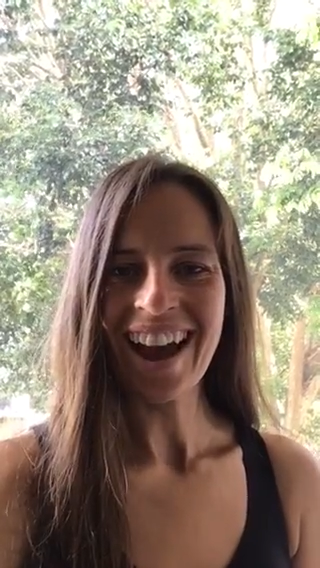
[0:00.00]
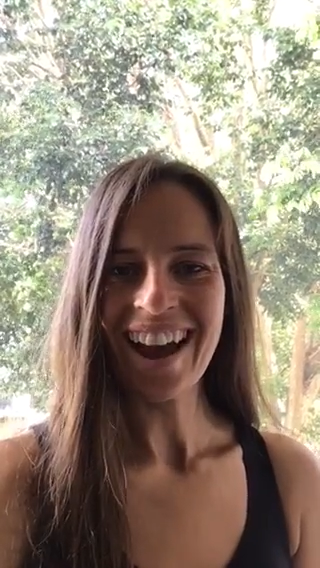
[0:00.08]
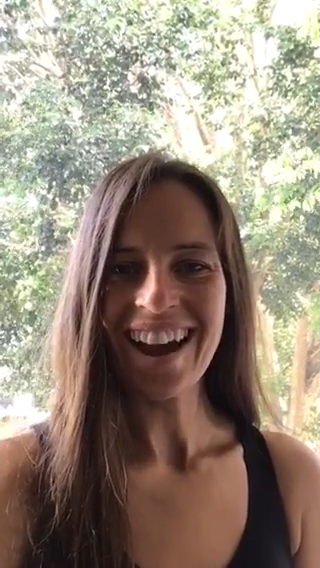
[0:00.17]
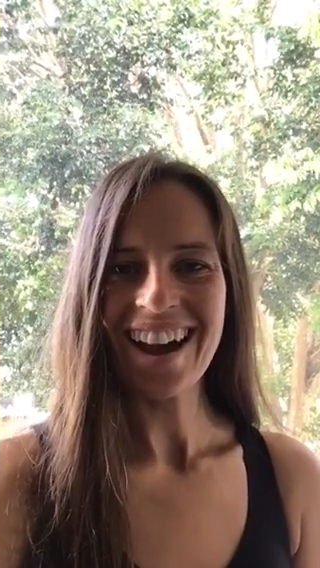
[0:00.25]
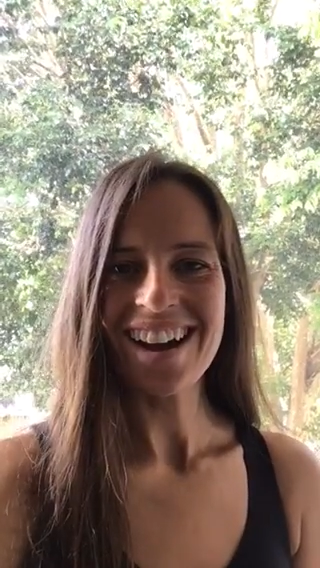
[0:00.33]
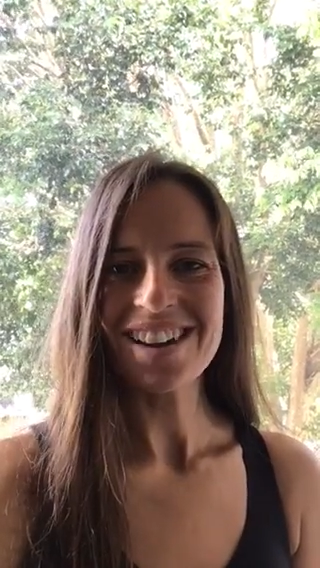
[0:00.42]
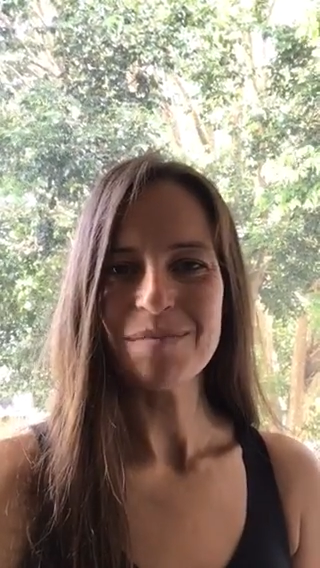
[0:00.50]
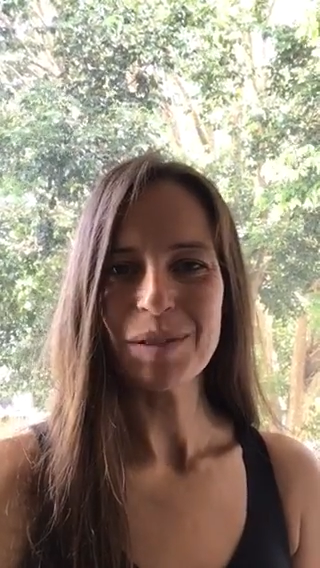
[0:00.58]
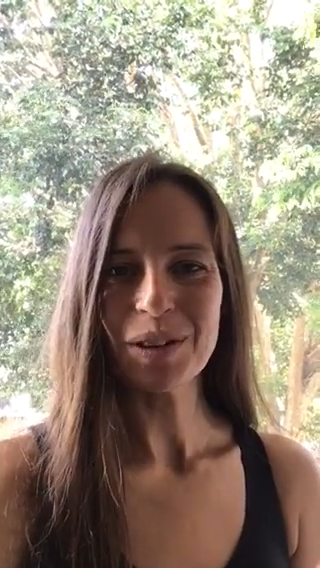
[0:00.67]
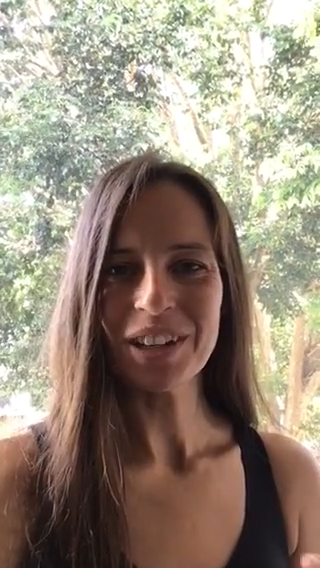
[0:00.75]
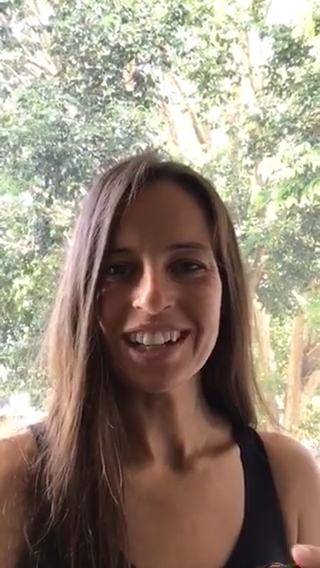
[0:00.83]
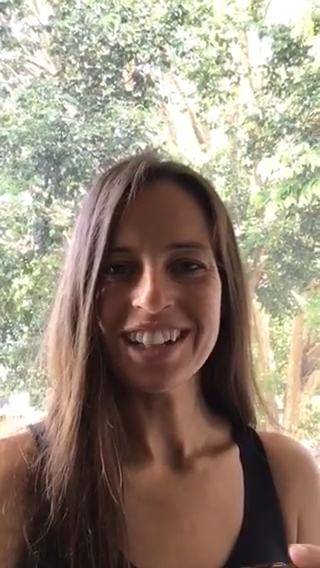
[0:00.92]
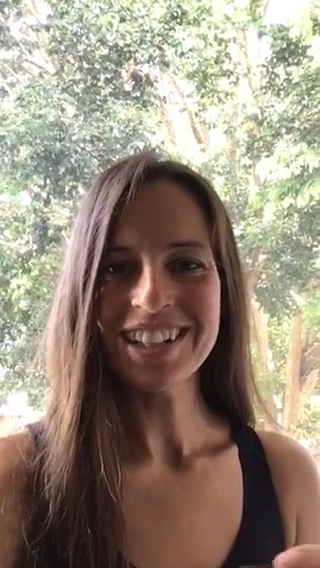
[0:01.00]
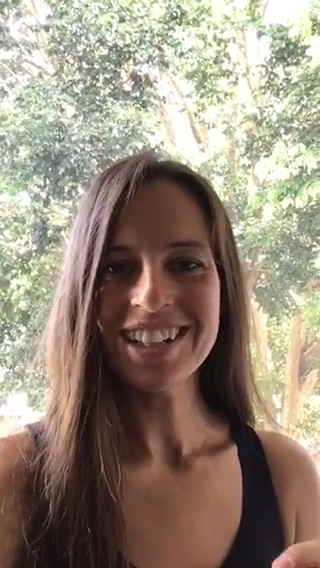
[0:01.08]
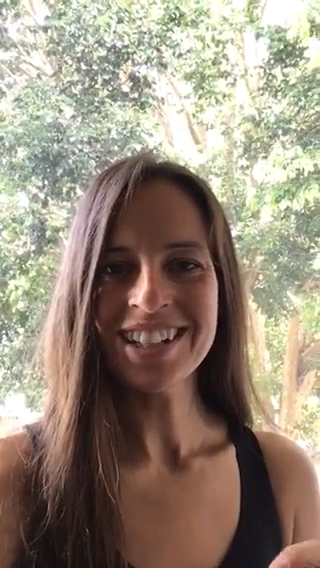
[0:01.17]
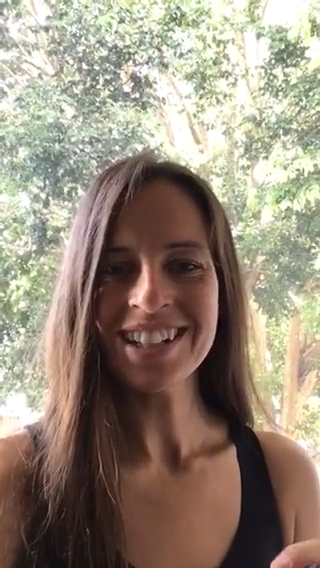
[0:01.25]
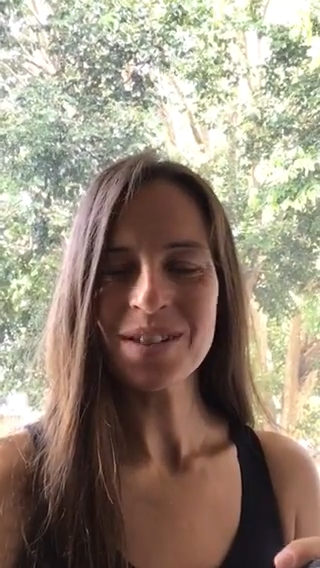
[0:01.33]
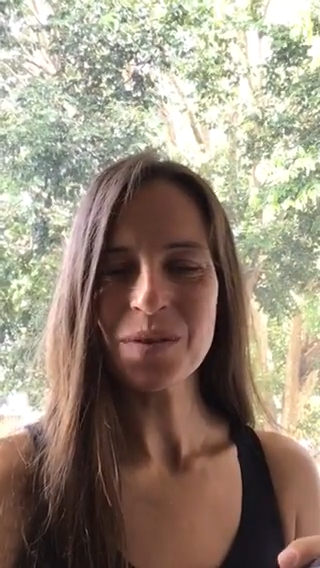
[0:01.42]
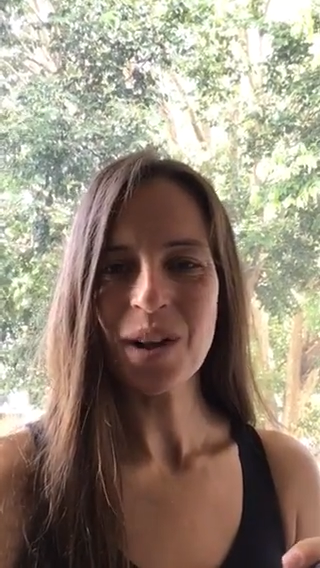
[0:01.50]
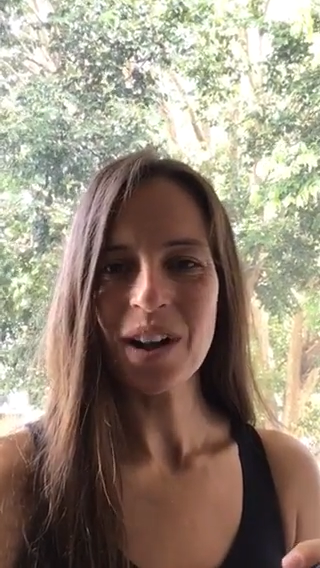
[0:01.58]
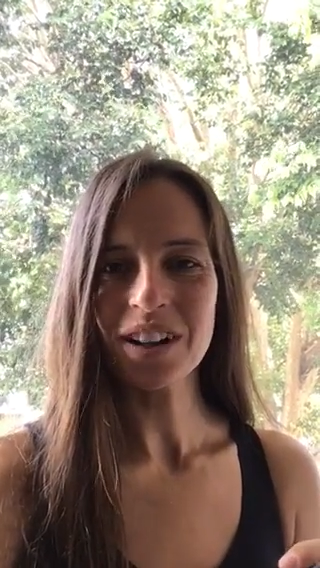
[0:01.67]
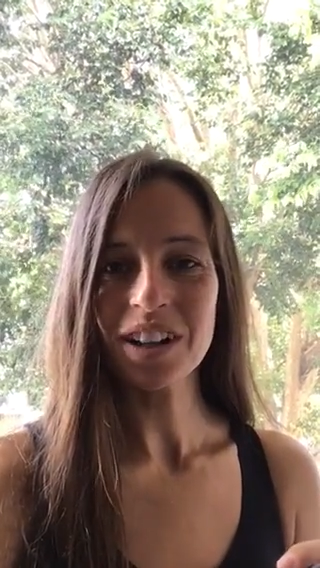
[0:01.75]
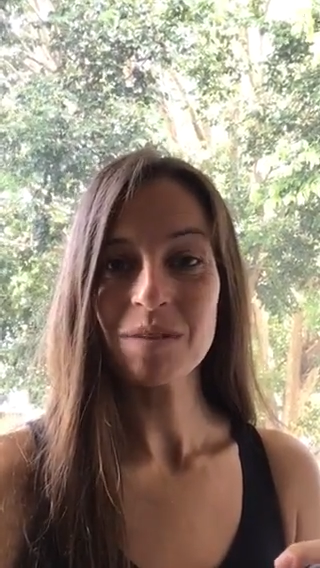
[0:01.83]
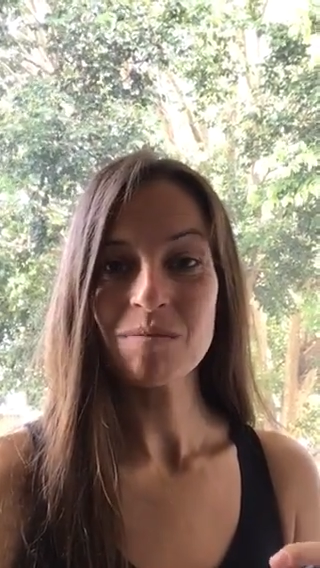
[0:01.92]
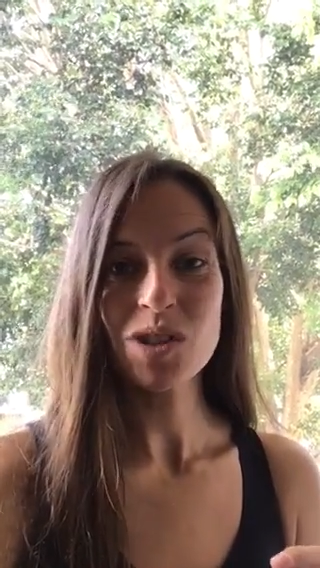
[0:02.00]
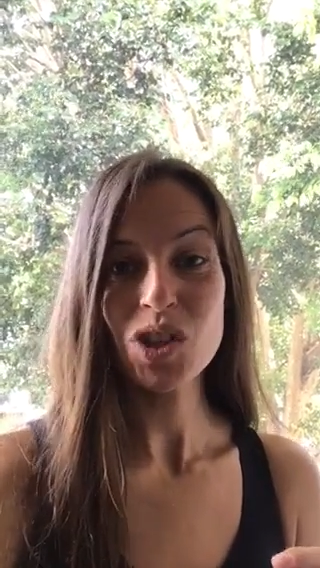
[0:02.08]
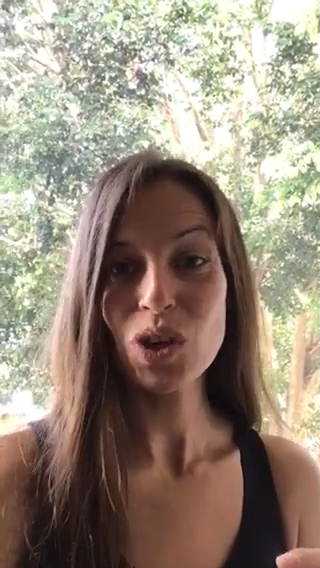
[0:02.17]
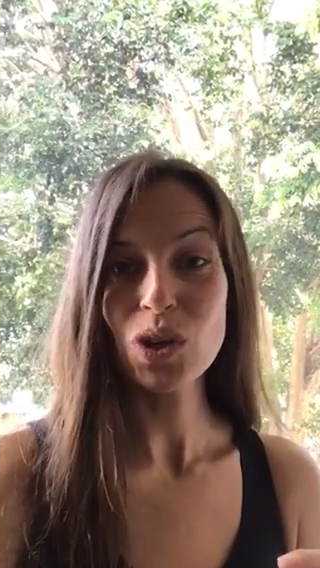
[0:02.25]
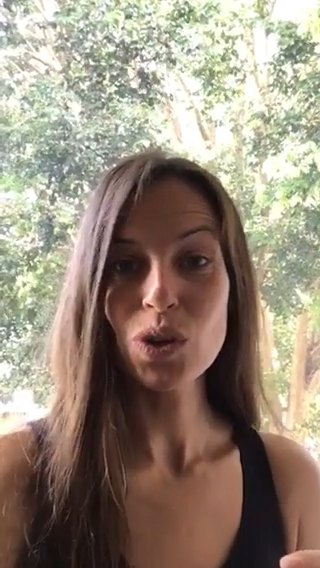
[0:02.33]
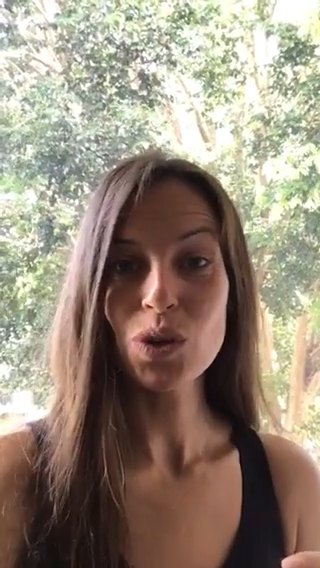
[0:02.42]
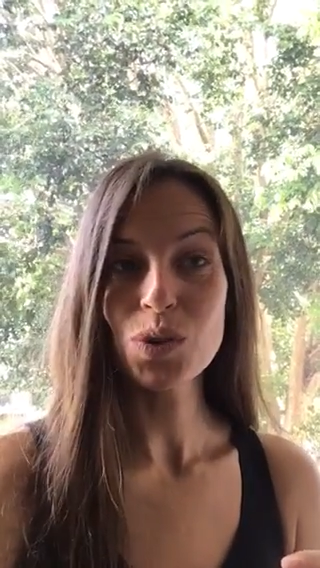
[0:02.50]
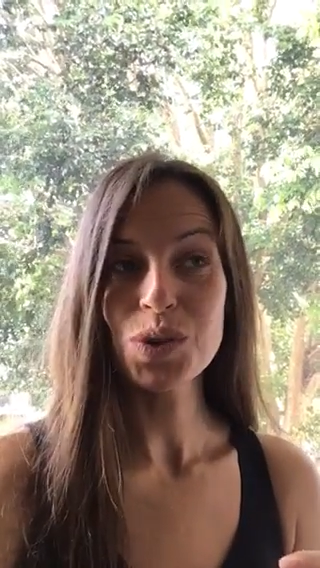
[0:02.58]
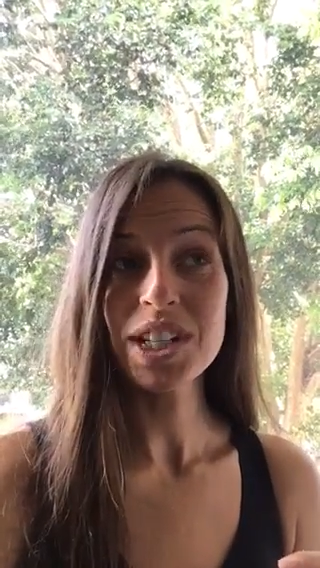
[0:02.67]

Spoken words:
Hi beauties, welcome to